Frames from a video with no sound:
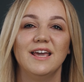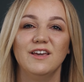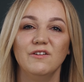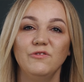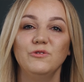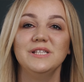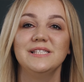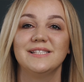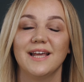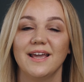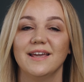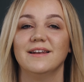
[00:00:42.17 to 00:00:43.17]
If we
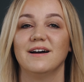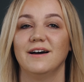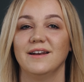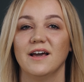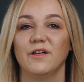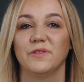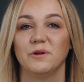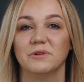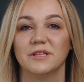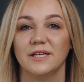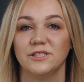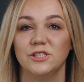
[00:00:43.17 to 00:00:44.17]
stay in unhealthy
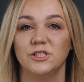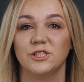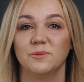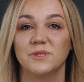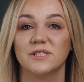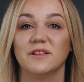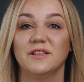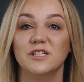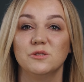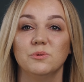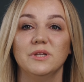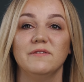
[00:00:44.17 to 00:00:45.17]
relationships,
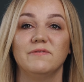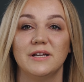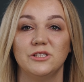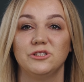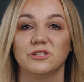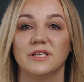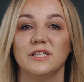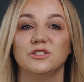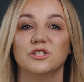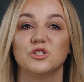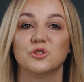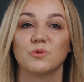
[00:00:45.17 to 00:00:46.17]
this will eventually
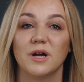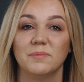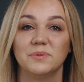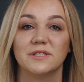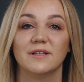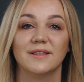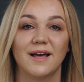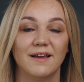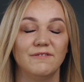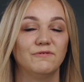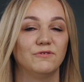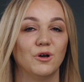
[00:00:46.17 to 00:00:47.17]
disrupt
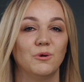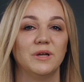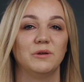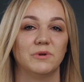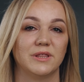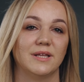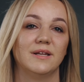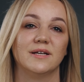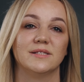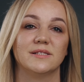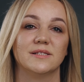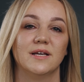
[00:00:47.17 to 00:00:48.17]
life flowing within
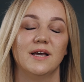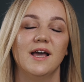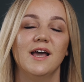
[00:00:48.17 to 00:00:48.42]
us.